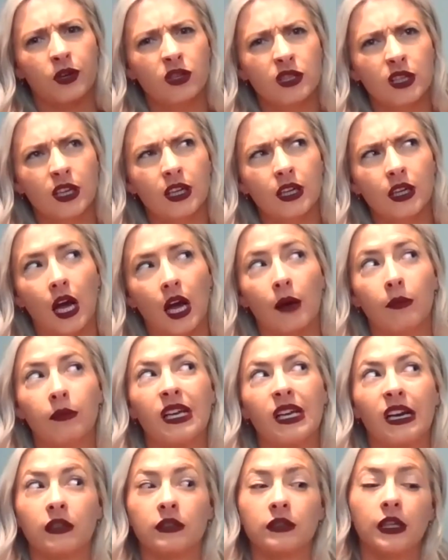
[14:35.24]
person. I'm a
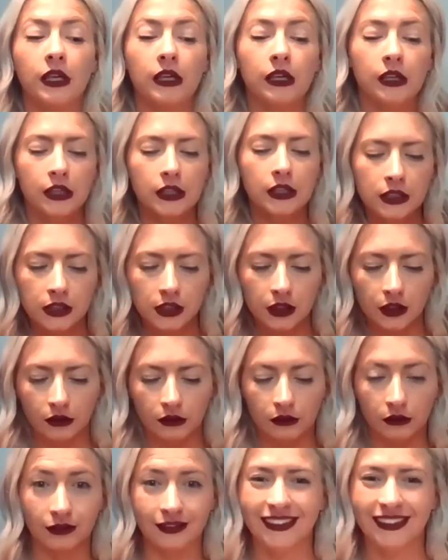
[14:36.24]
hairstylist,
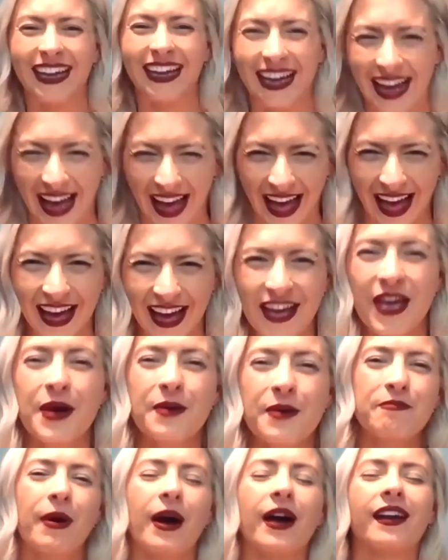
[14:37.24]
so
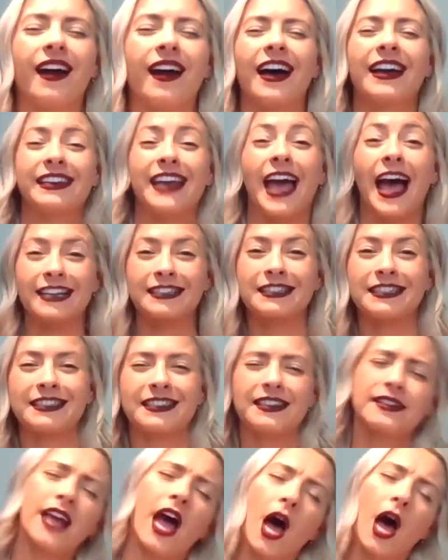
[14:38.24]
but
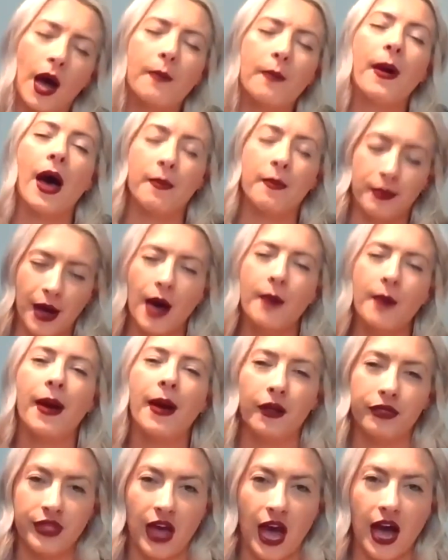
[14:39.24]
yes,
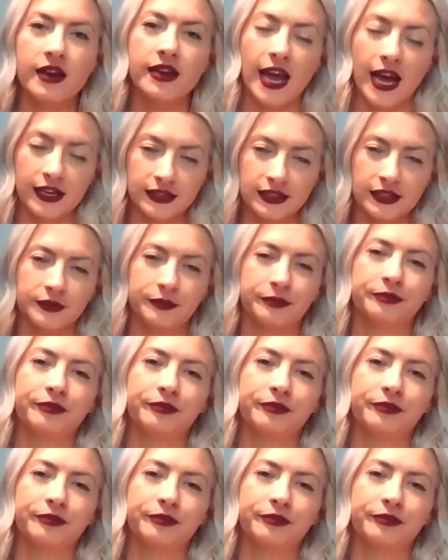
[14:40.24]
about that, yes.